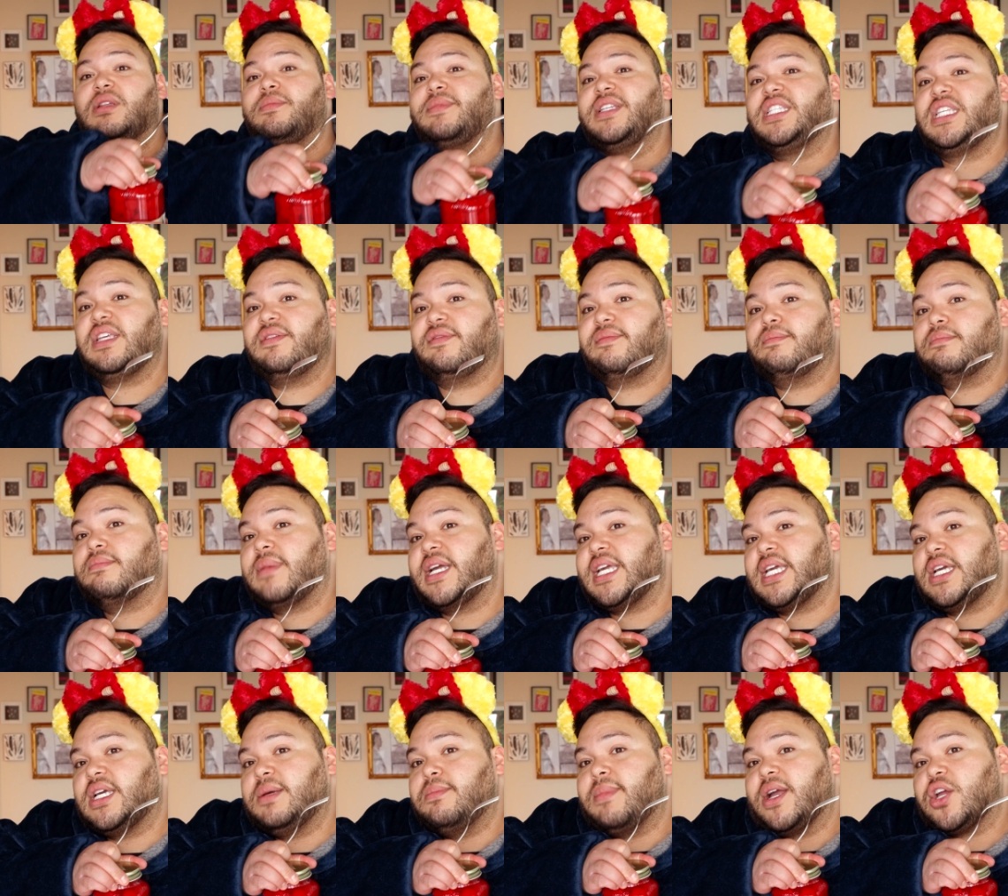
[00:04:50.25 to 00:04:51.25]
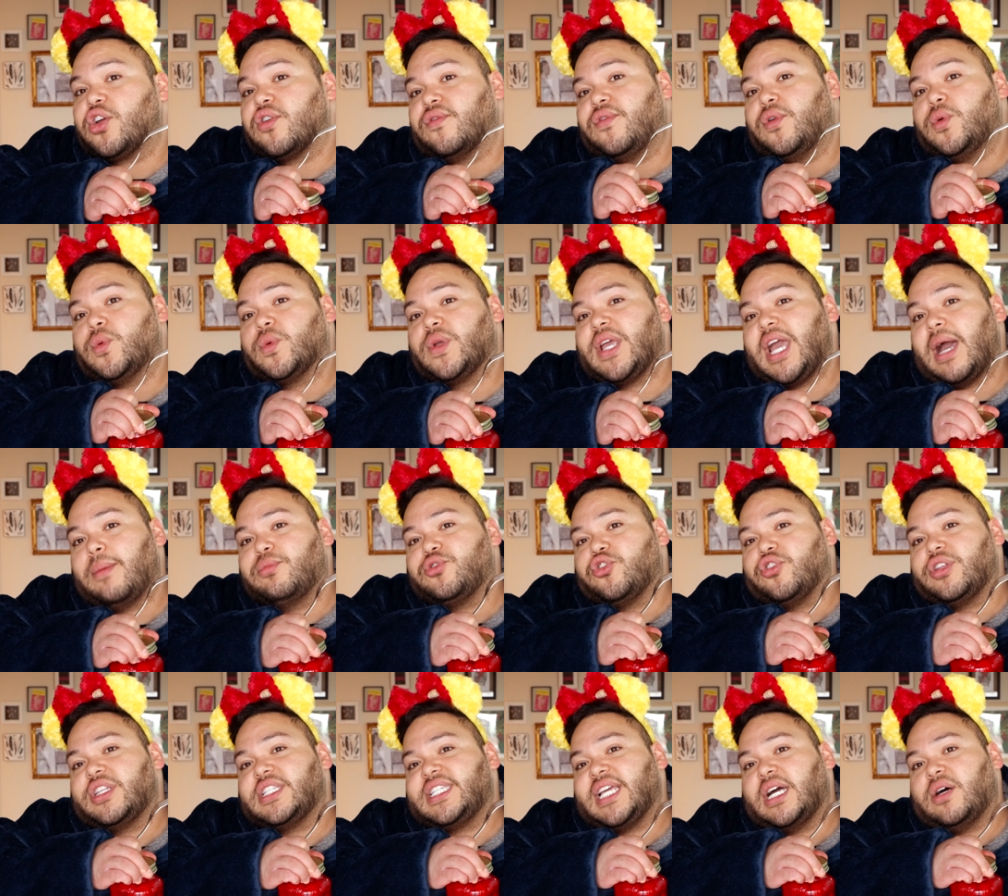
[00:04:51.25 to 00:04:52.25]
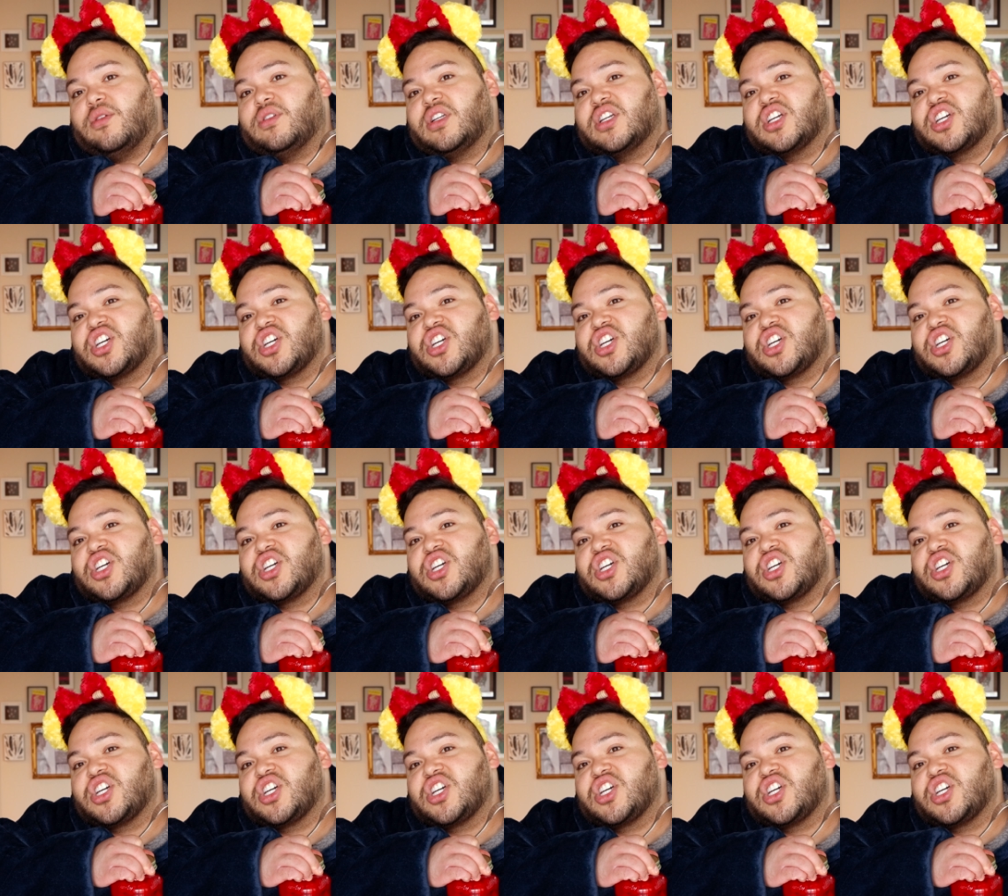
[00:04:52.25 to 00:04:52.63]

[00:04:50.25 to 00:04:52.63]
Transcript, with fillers: Let me see if my microphone will capture the sound.